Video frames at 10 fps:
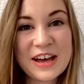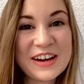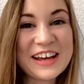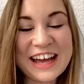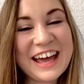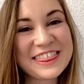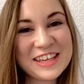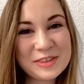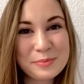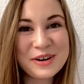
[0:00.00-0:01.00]
Okay, I
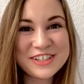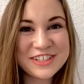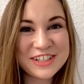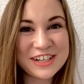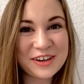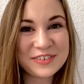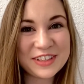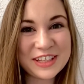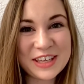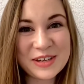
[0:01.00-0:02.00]
think the porch turned out
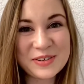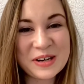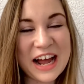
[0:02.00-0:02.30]
really cute.